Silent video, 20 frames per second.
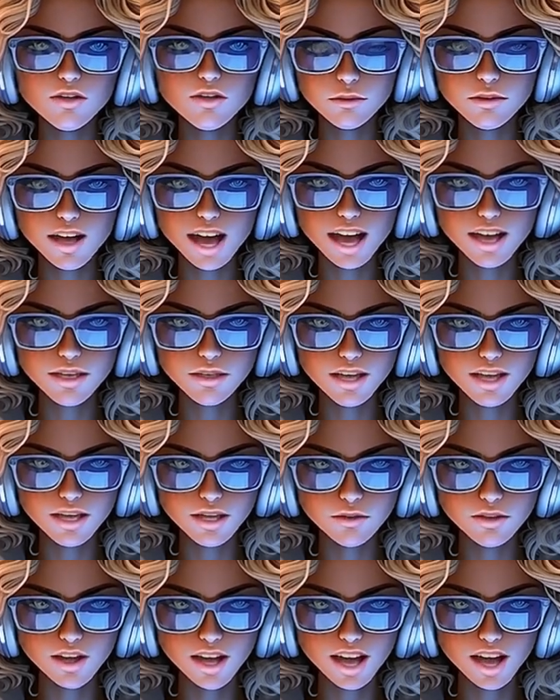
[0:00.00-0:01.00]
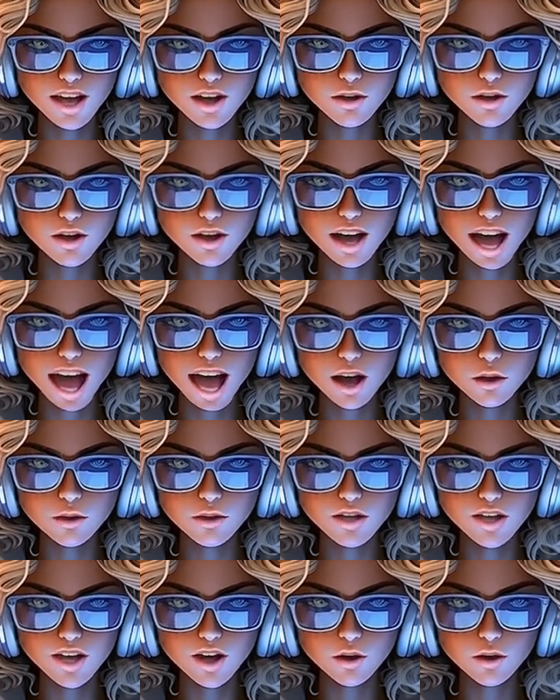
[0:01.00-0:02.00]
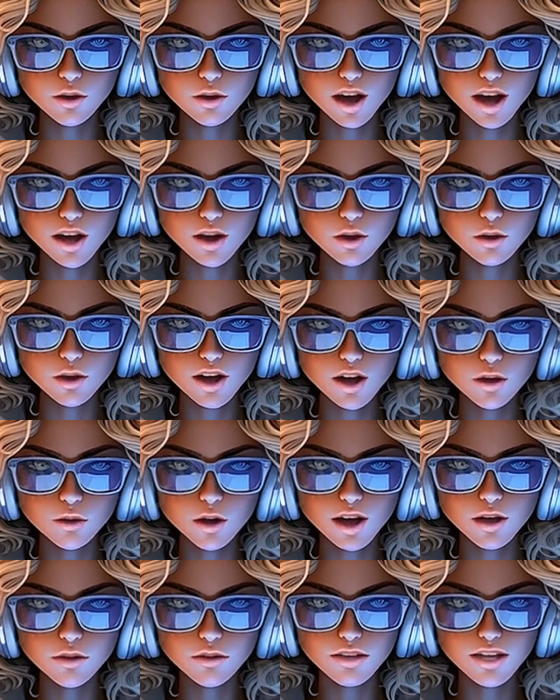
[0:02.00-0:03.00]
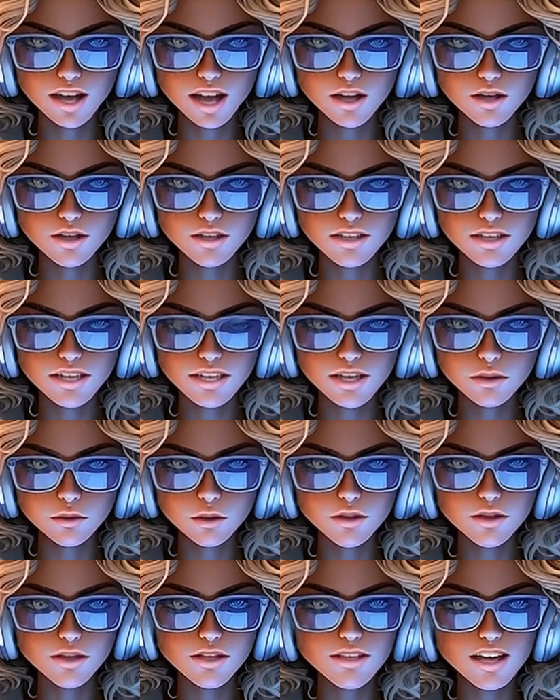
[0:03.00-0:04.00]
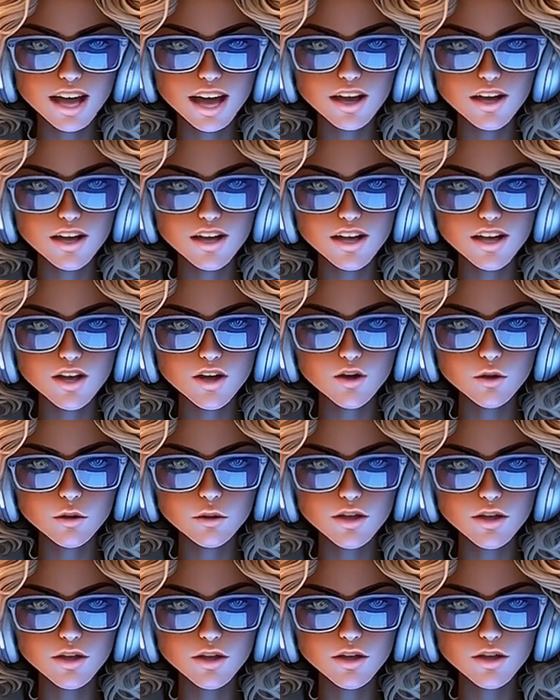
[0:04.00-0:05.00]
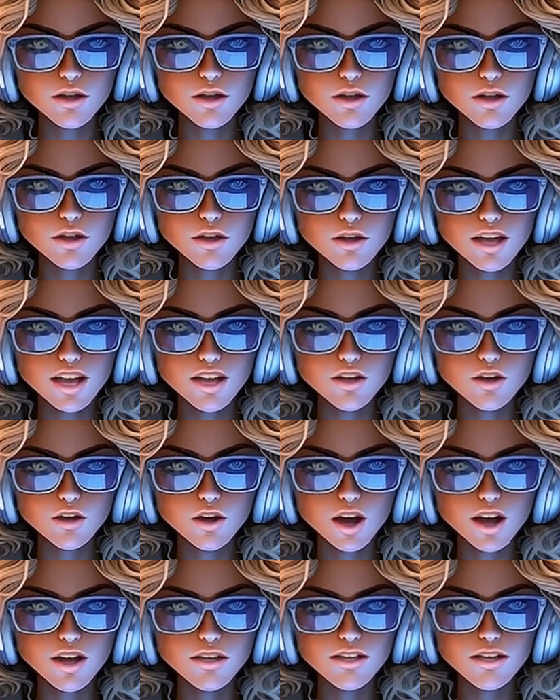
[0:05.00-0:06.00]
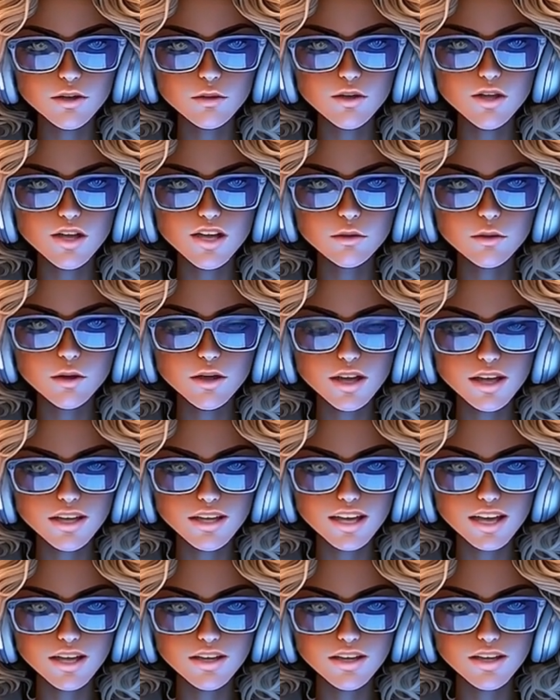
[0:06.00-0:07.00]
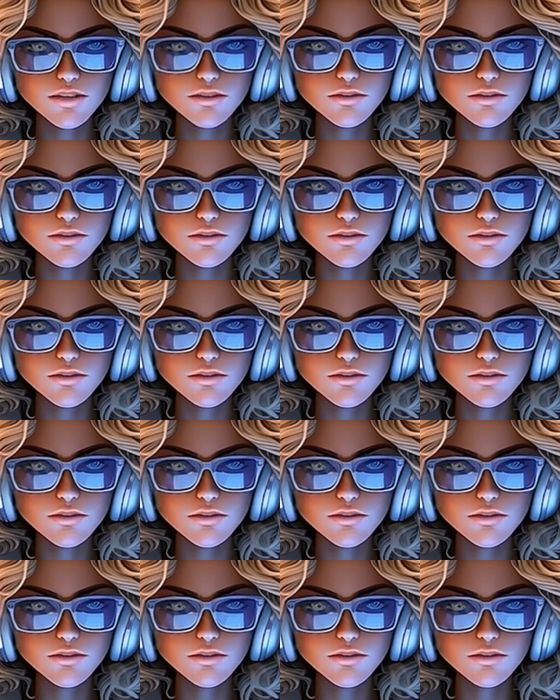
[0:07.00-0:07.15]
Now, I want you to guess the price of this waterproof jacket and put your guess in a comment. I'll give you 3 seconds.